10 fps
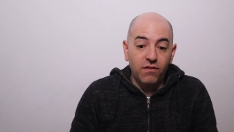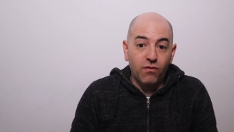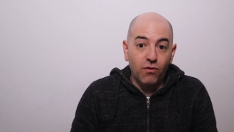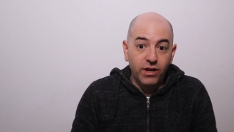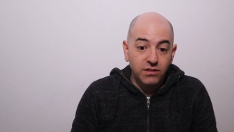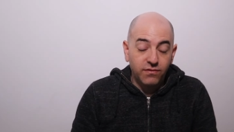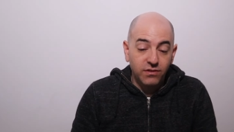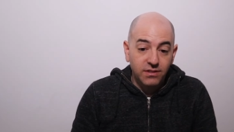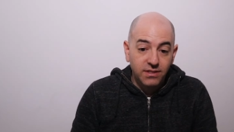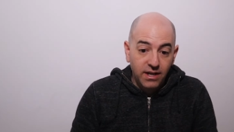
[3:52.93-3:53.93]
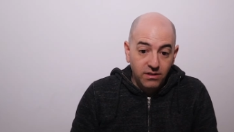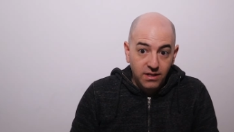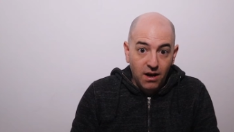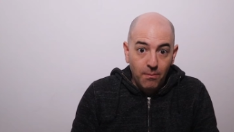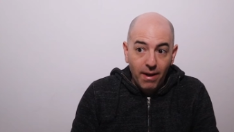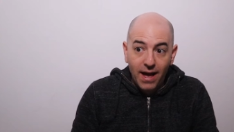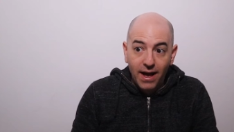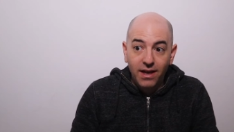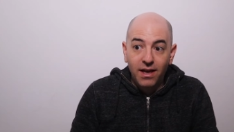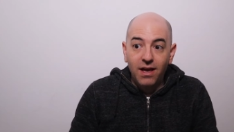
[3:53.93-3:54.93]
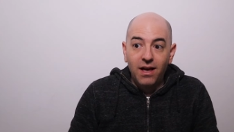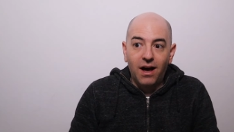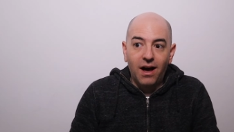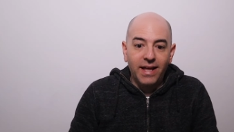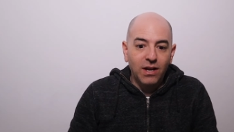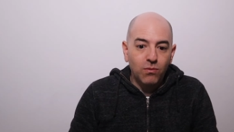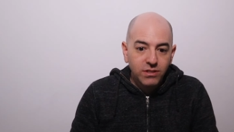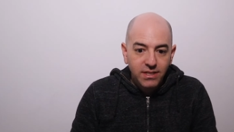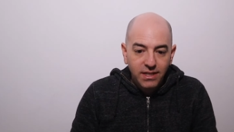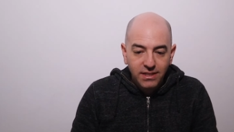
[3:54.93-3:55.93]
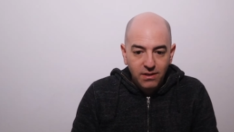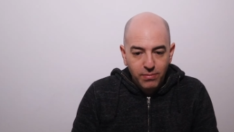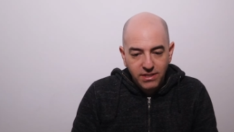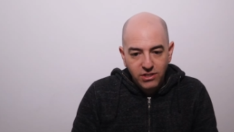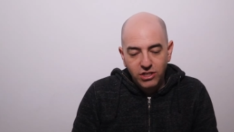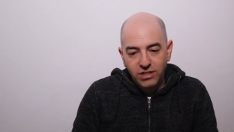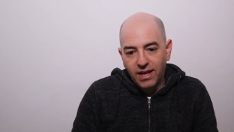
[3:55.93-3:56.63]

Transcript: 4 years for the cycle to come back, and they were still in the position.